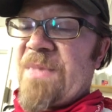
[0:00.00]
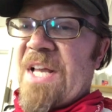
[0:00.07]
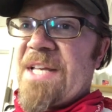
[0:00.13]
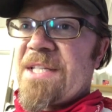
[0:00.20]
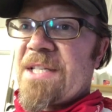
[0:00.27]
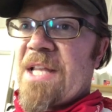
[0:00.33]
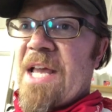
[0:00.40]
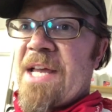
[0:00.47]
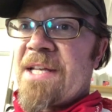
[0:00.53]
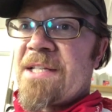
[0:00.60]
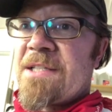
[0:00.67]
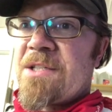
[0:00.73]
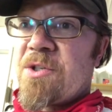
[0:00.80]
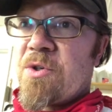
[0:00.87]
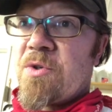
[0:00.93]
has led
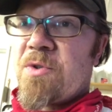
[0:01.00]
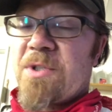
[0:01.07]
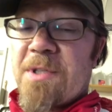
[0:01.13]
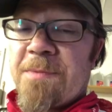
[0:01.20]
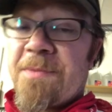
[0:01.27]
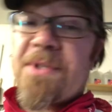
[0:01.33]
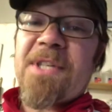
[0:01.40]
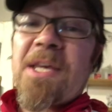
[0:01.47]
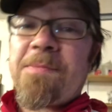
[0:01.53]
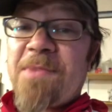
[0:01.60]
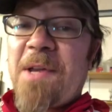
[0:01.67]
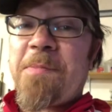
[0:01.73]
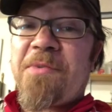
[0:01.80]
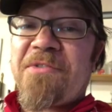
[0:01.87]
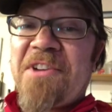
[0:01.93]
to some sleep
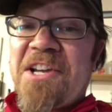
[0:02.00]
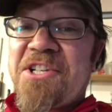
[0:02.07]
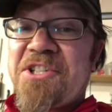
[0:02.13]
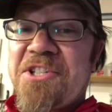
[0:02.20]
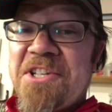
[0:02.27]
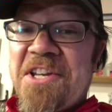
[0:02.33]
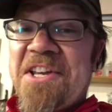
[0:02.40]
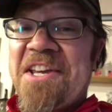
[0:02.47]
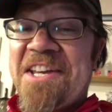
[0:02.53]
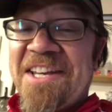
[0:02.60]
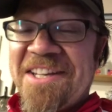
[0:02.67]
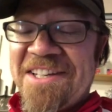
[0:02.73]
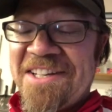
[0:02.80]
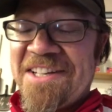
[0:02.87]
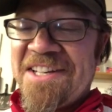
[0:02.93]
deprivation
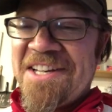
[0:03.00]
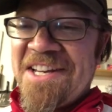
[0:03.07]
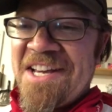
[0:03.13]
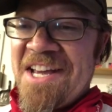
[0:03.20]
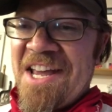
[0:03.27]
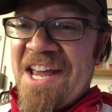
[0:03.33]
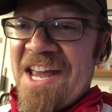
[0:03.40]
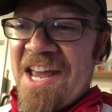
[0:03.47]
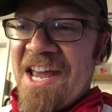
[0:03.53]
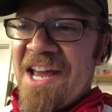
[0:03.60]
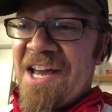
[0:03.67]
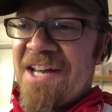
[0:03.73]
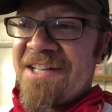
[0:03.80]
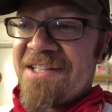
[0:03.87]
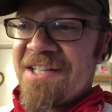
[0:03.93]

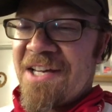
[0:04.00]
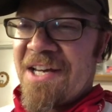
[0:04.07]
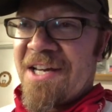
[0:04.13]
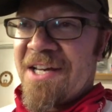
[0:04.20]
and